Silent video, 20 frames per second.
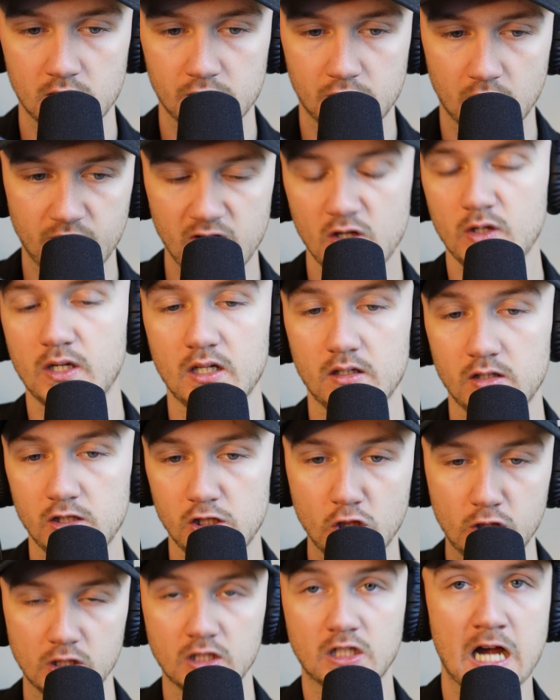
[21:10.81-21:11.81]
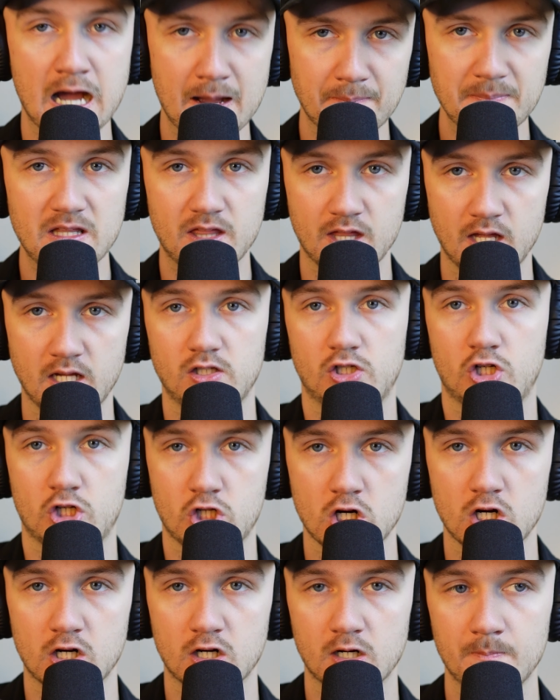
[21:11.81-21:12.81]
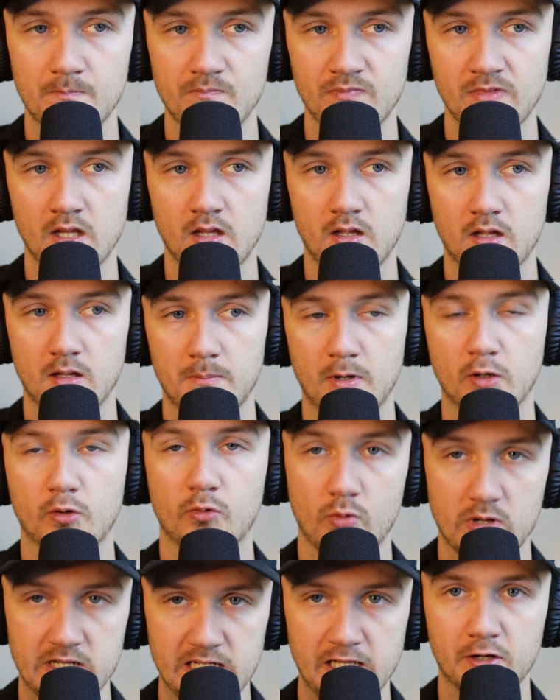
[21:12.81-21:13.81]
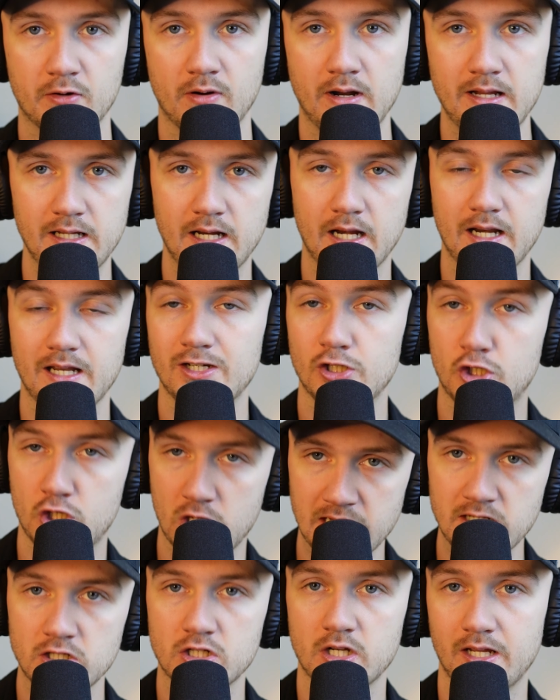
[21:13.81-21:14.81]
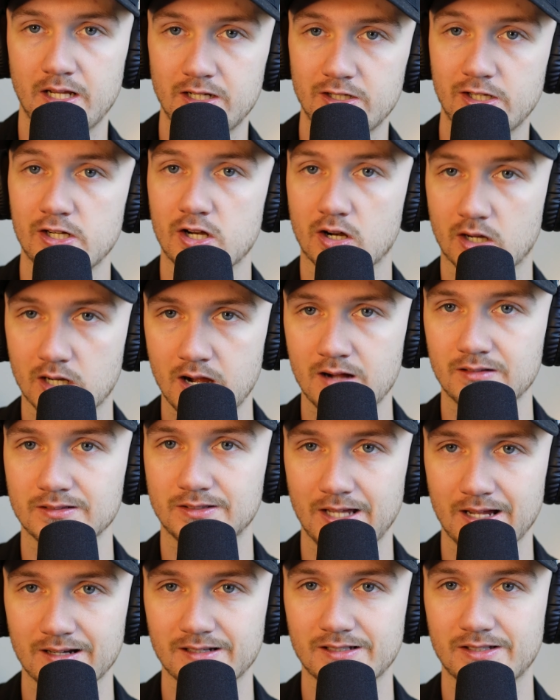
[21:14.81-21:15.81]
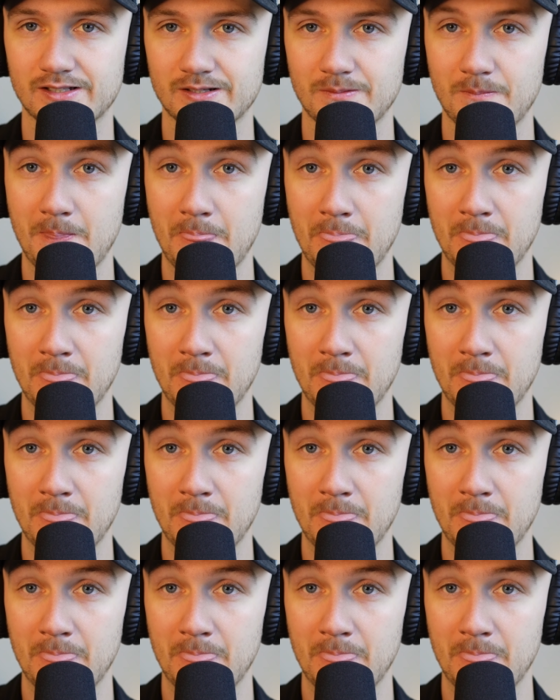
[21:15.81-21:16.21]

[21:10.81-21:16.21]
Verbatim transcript: So if you can you can copy things, sure, but reiterate it and change it into your context.